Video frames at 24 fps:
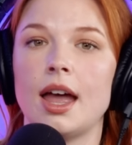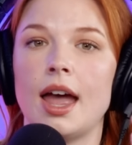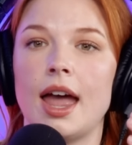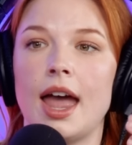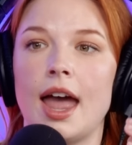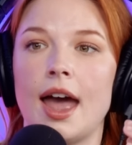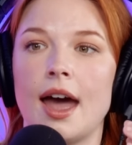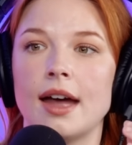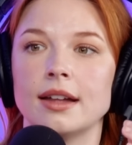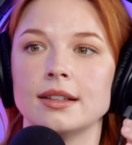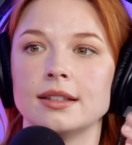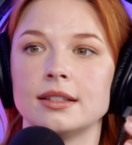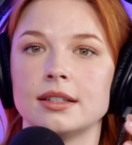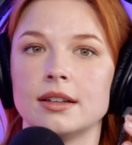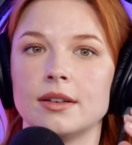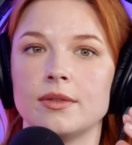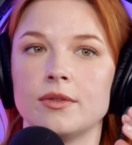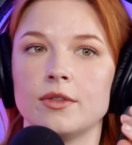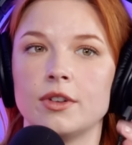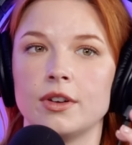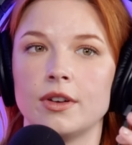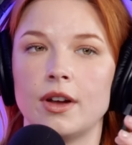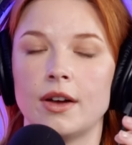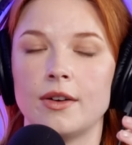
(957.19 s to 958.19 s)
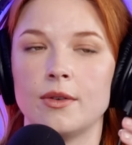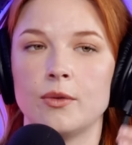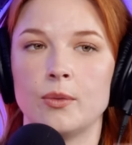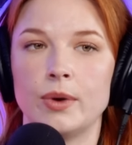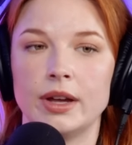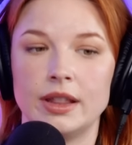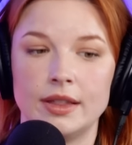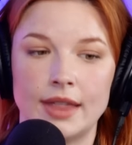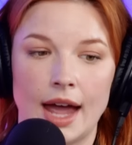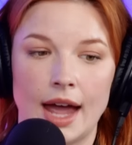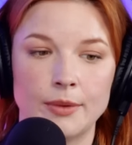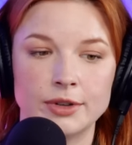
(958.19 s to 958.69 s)
And
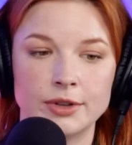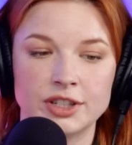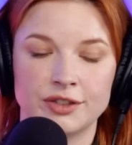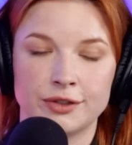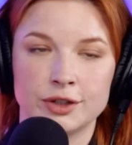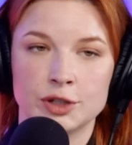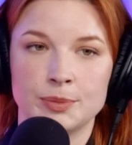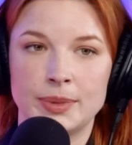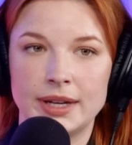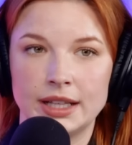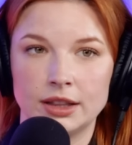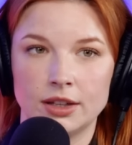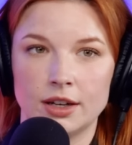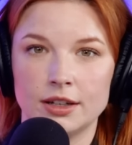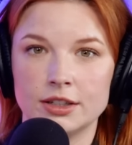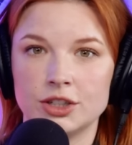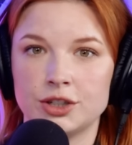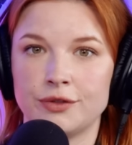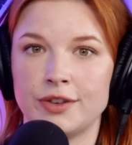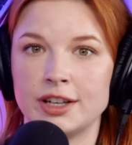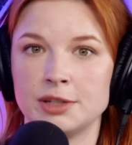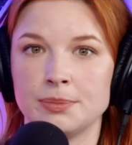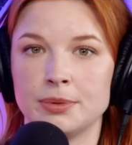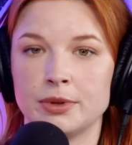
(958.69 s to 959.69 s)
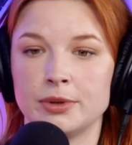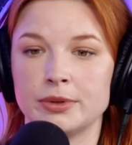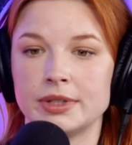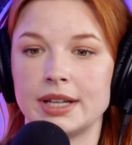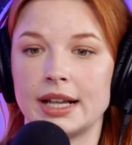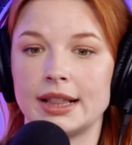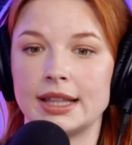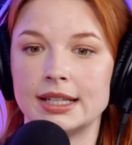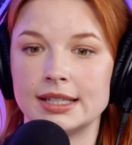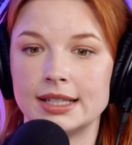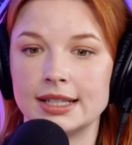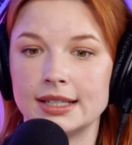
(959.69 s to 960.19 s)
when that was first being launched, Facebook was
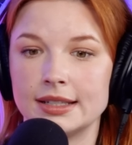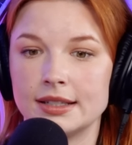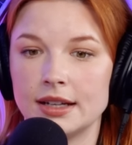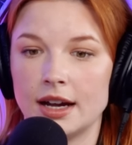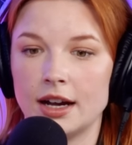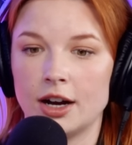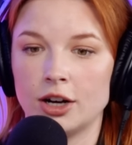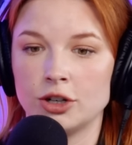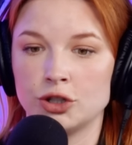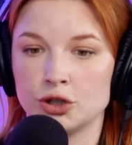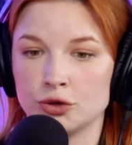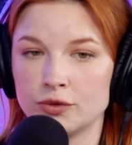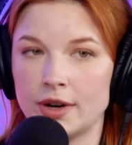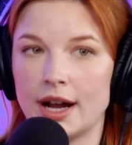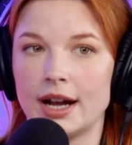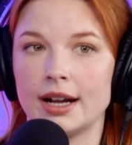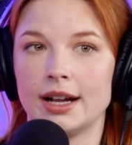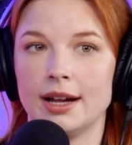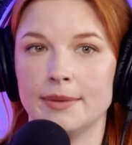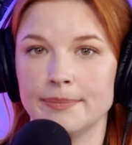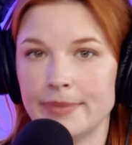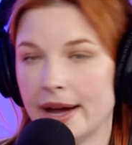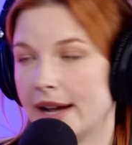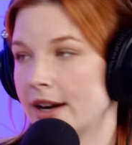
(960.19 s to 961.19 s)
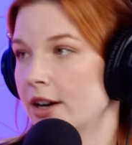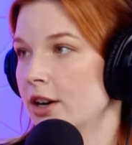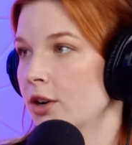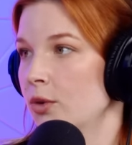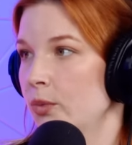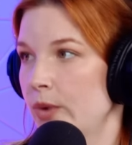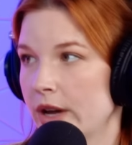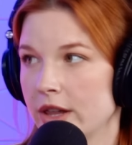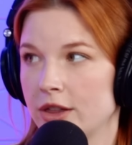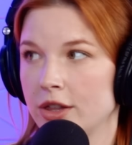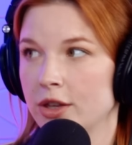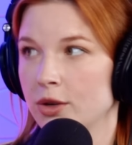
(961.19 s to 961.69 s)
like, this is our direct competitor
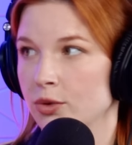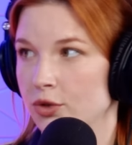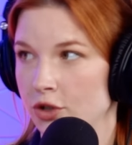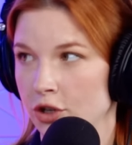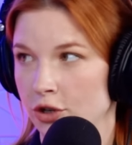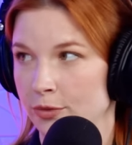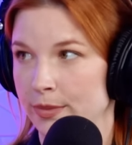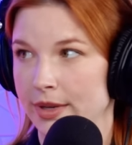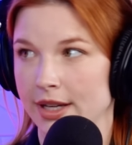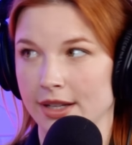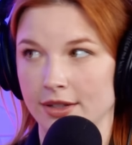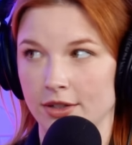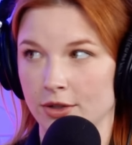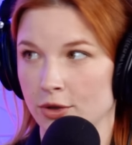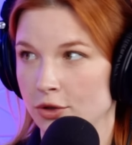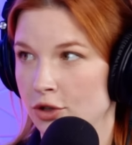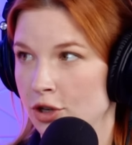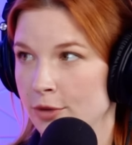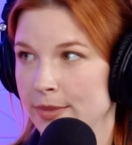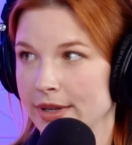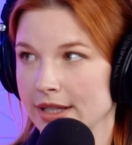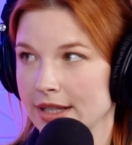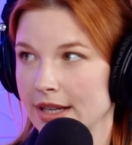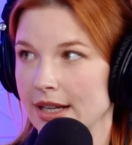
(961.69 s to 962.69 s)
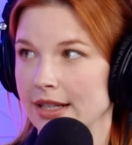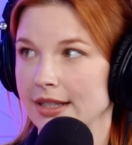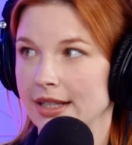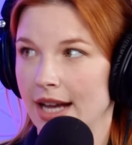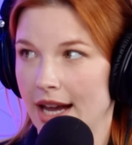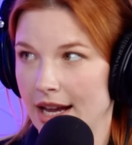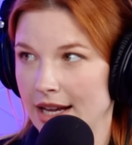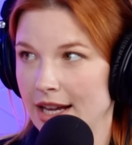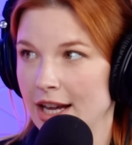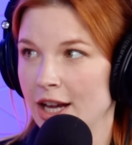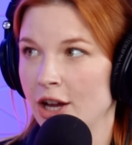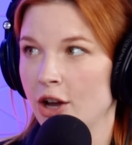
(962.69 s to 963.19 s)
with YouTube because YouTube is, like,
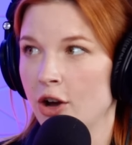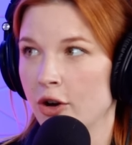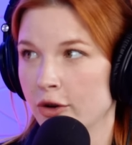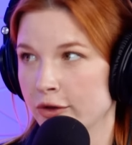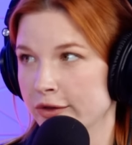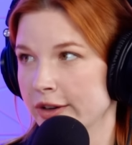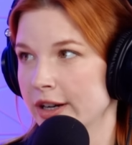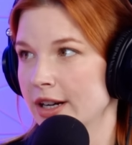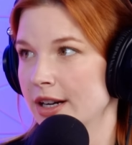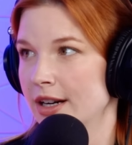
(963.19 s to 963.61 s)
taking over.